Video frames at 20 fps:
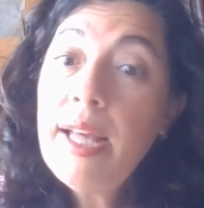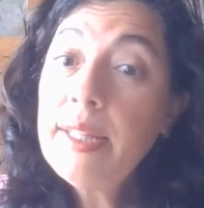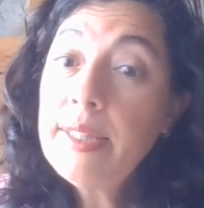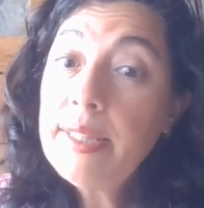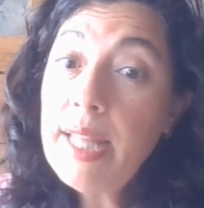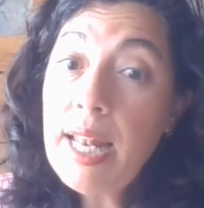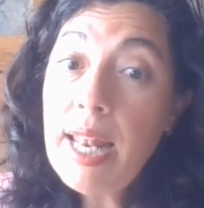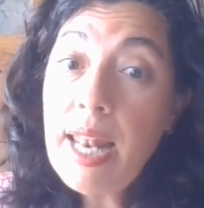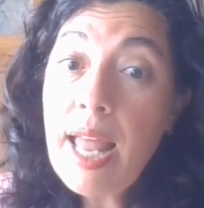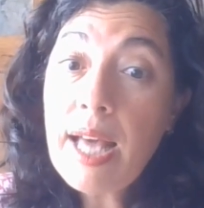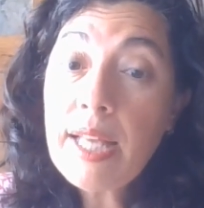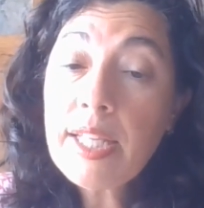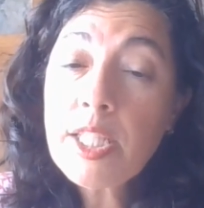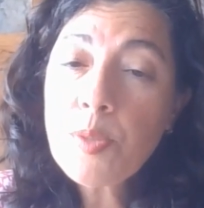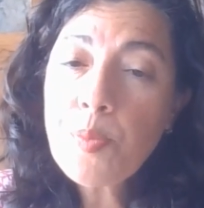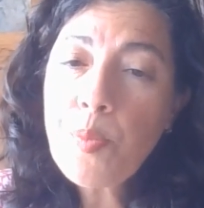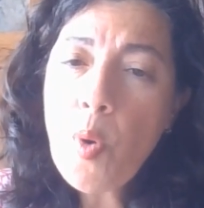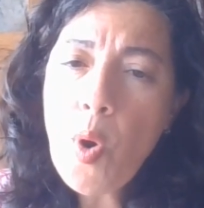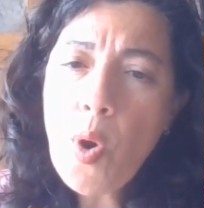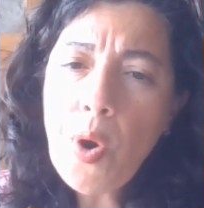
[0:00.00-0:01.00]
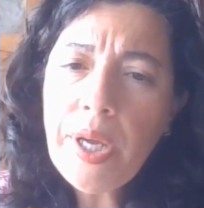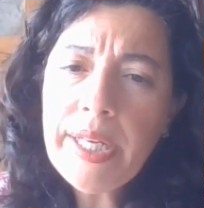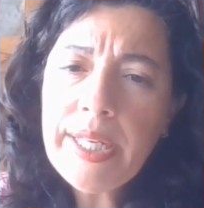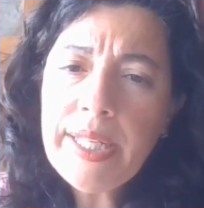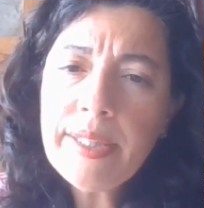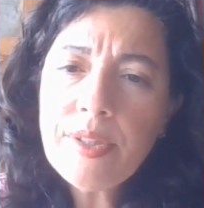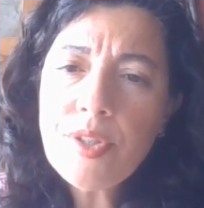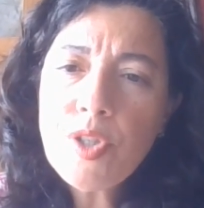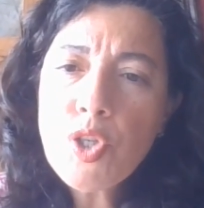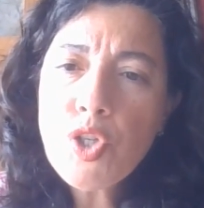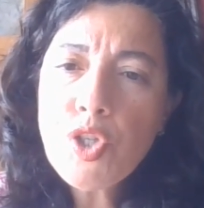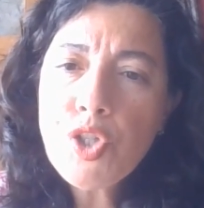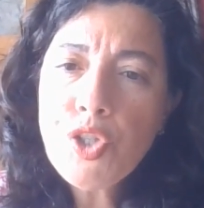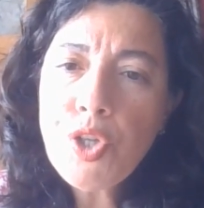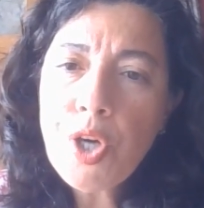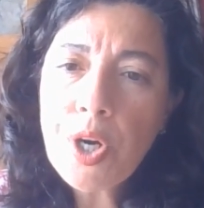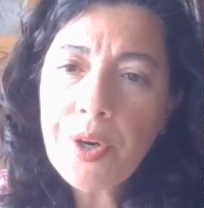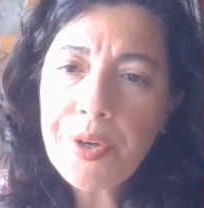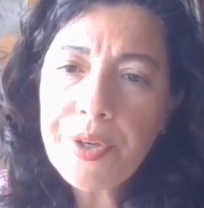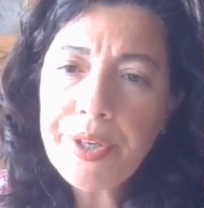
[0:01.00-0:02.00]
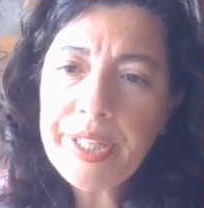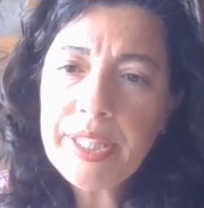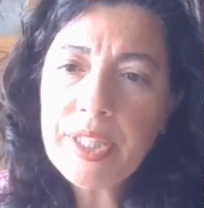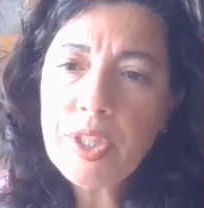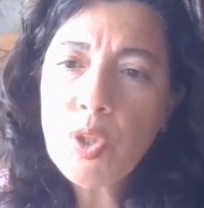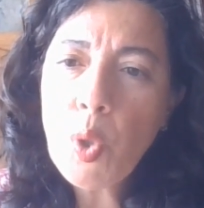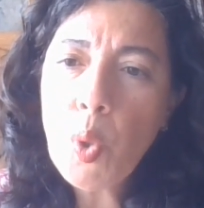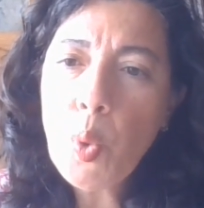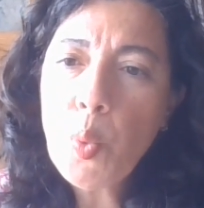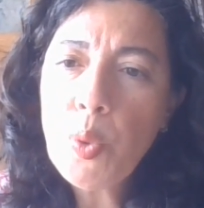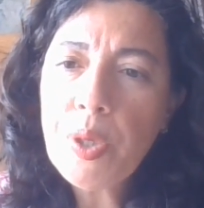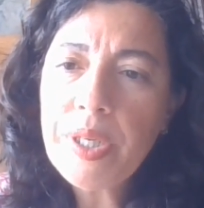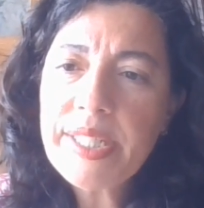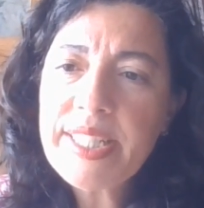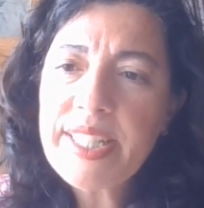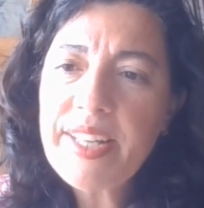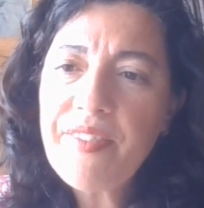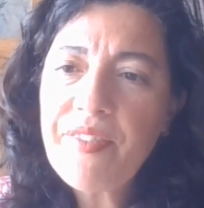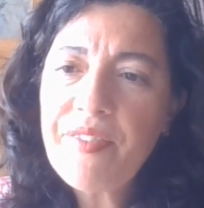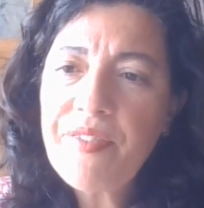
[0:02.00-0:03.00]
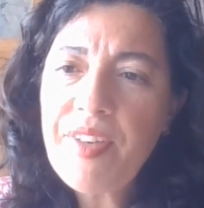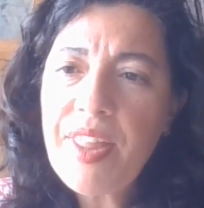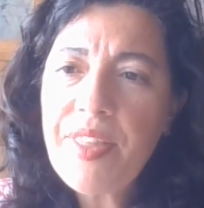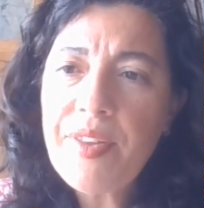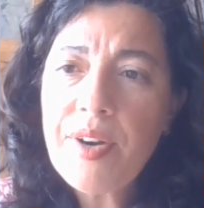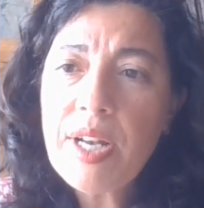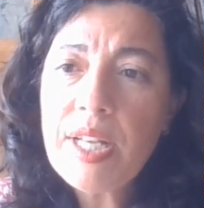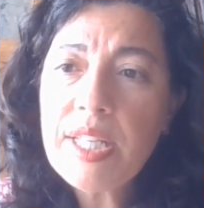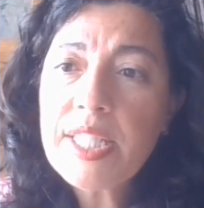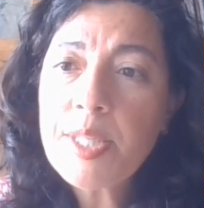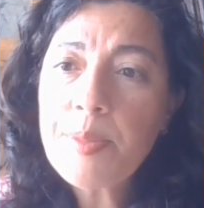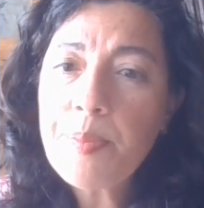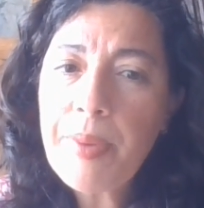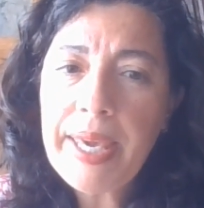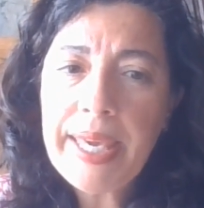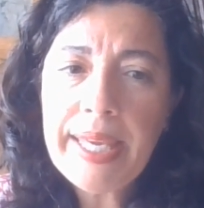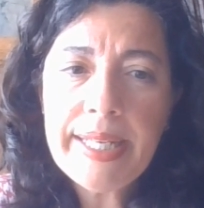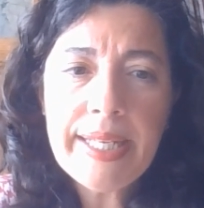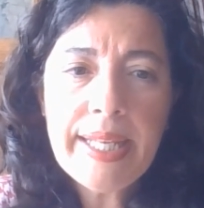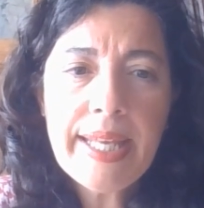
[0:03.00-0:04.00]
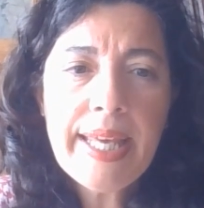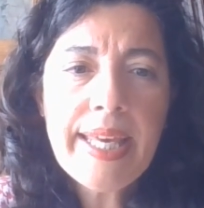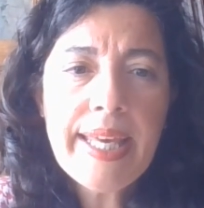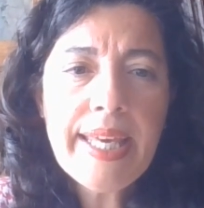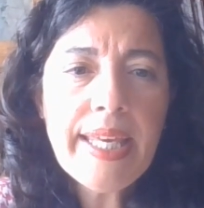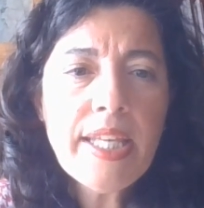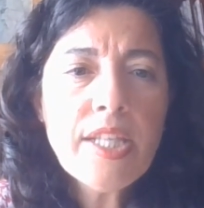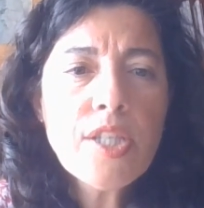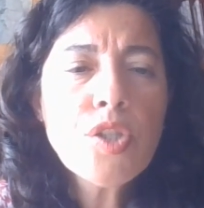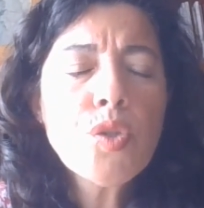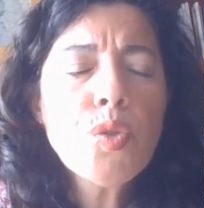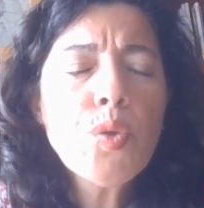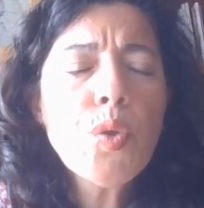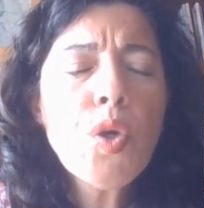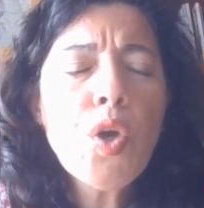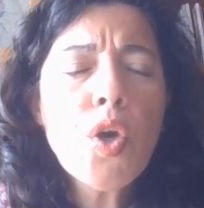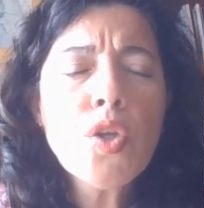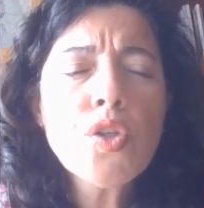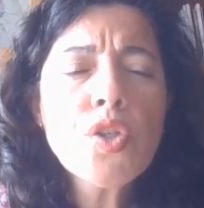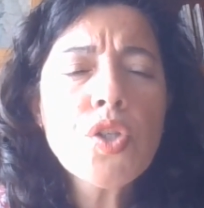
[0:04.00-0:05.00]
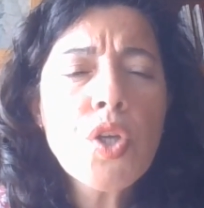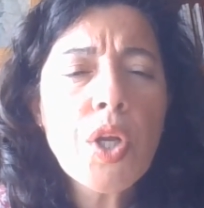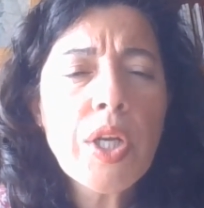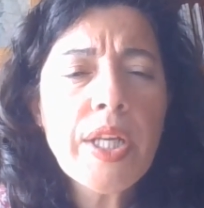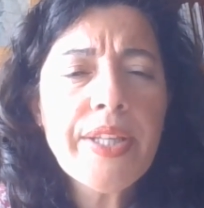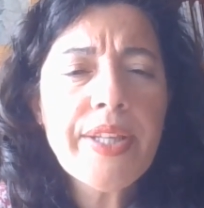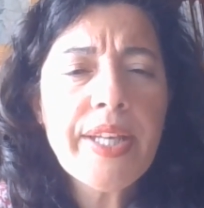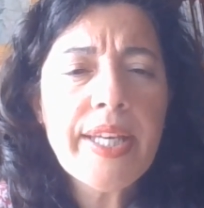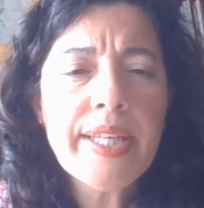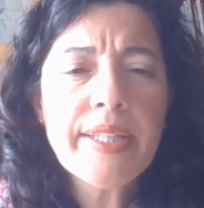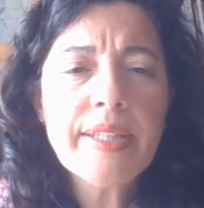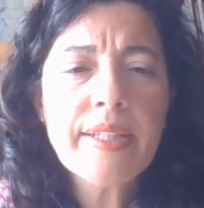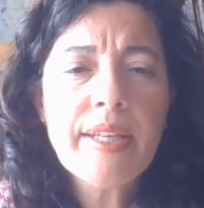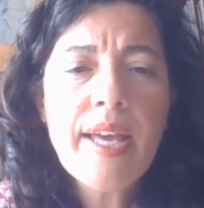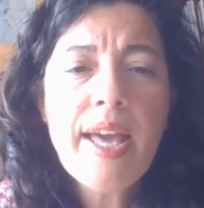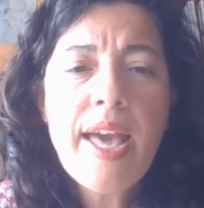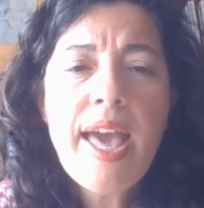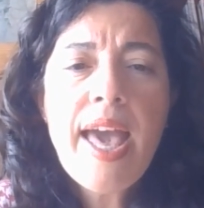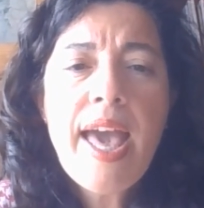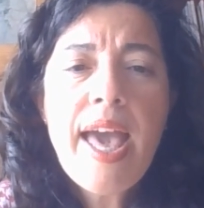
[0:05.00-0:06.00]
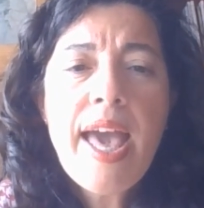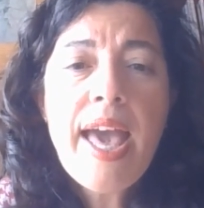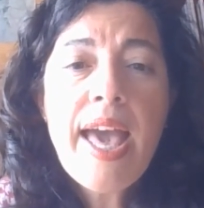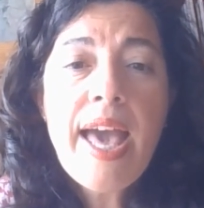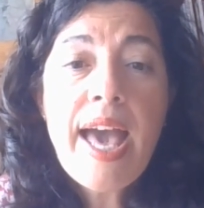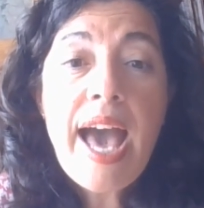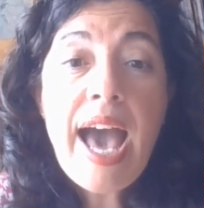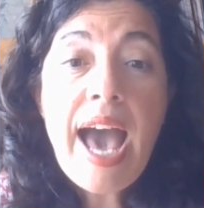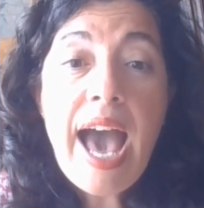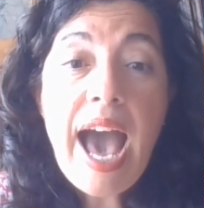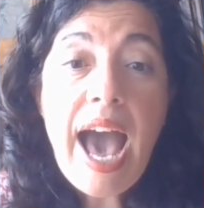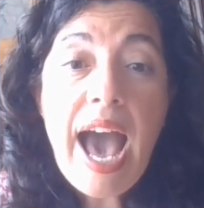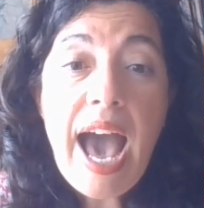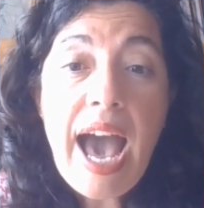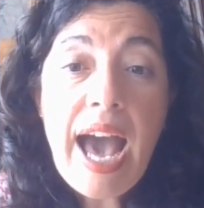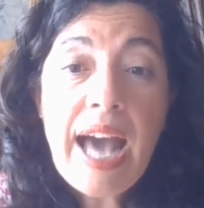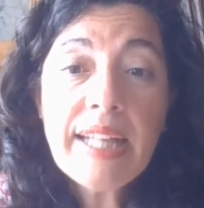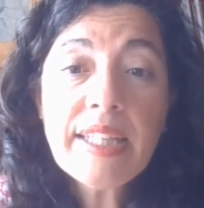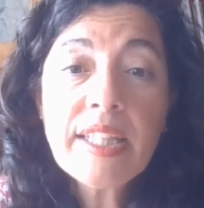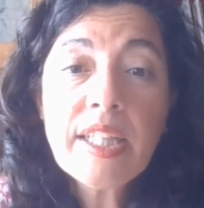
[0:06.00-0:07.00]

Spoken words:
The last point in this journey towards a federal Spain is to consolidate at